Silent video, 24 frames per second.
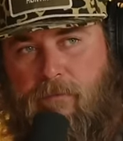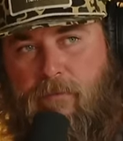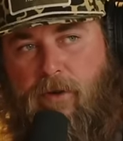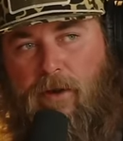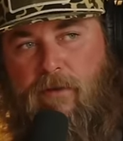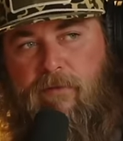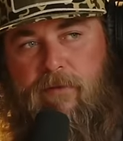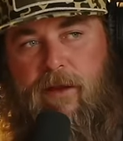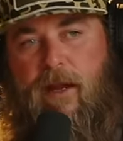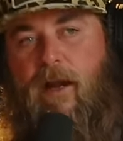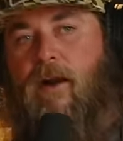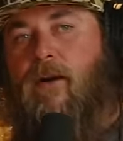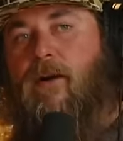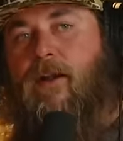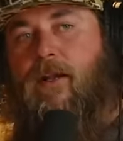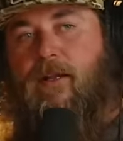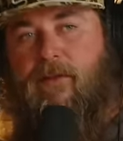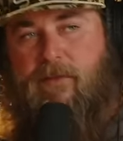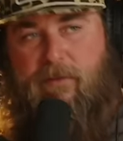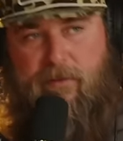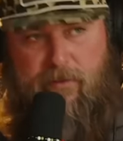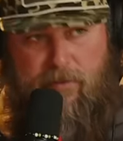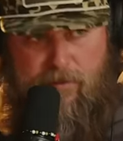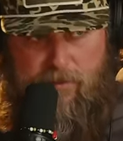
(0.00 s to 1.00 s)
moved
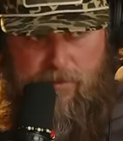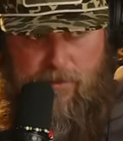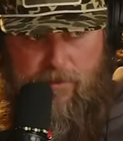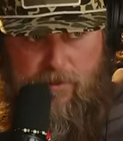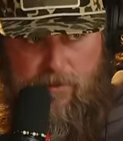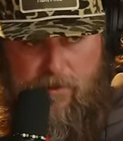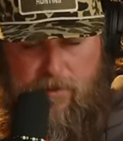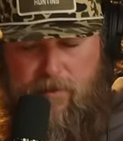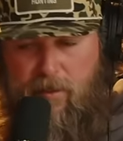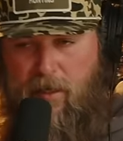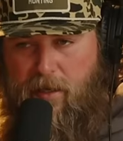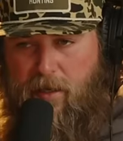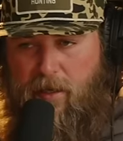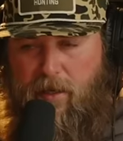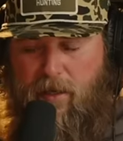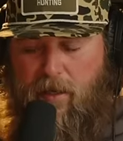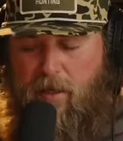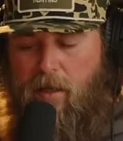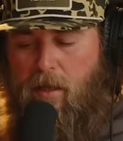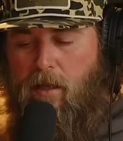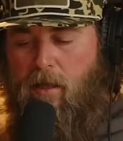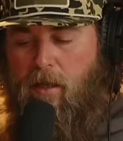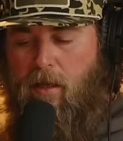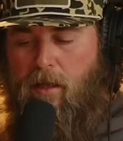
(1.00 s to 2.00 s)
areas because like
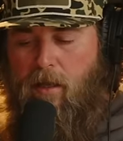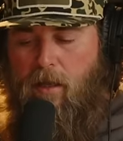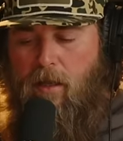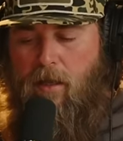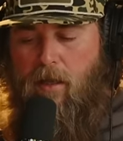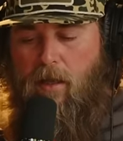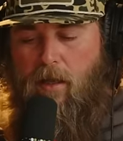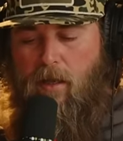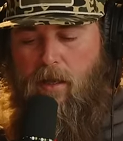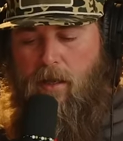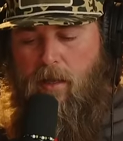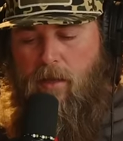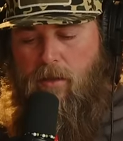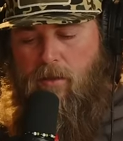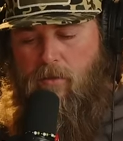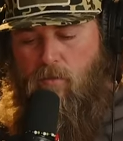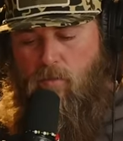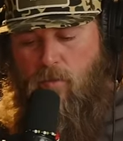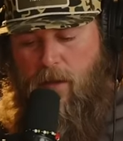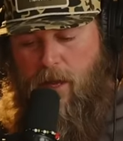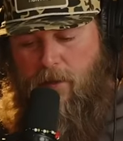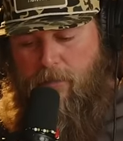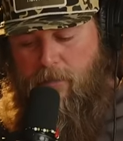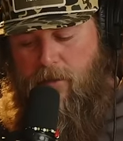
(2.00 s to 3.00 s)

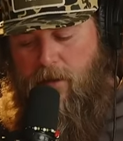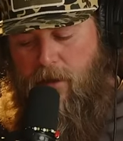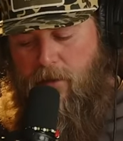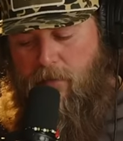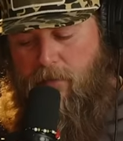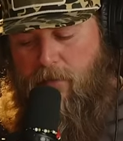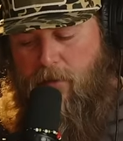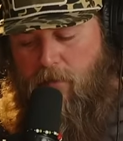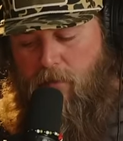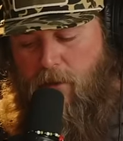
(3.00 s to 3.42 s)
we have enough